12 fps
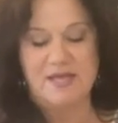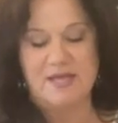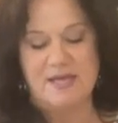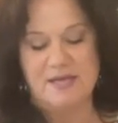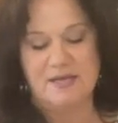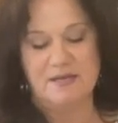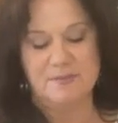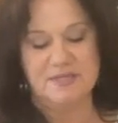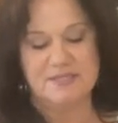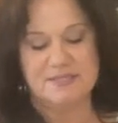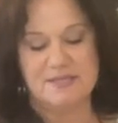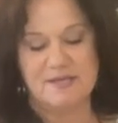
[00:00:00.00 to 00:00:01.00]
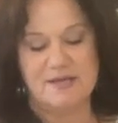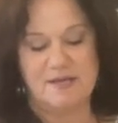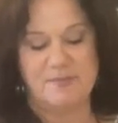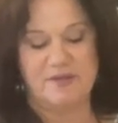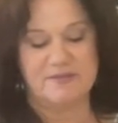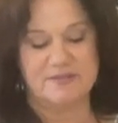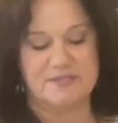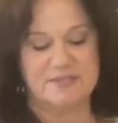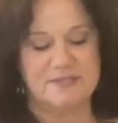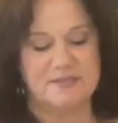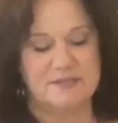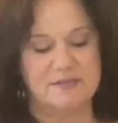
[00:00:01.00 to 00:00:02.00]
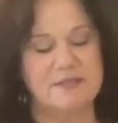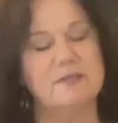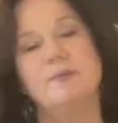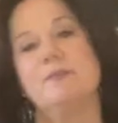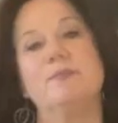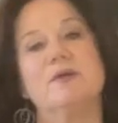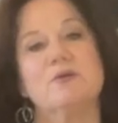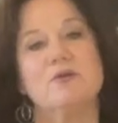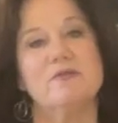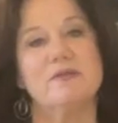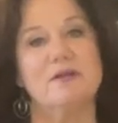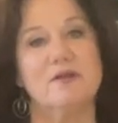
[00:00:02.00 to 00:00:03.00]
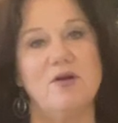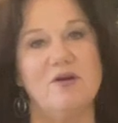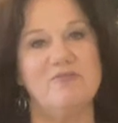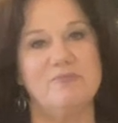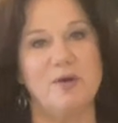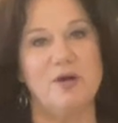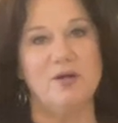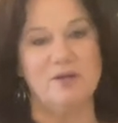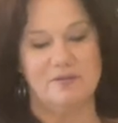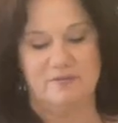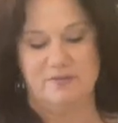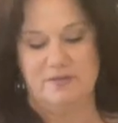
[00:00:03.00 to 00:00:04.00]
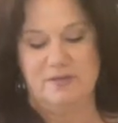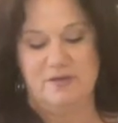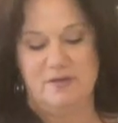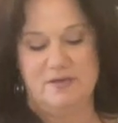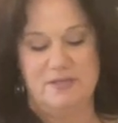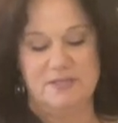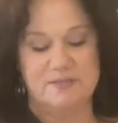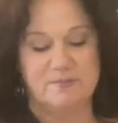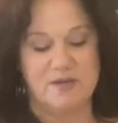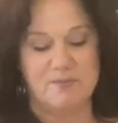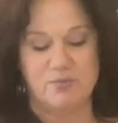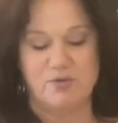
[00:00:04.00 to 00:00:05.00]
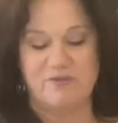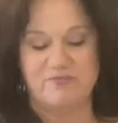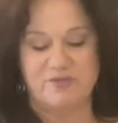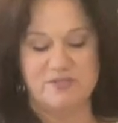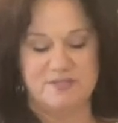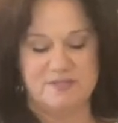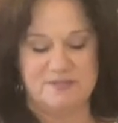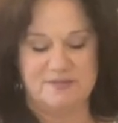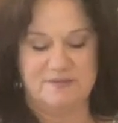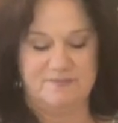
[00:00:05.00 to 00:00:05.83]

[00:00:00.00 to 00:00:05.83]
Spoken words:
And I'm going to say about this, a little bit bigger than a golf ball is my preference.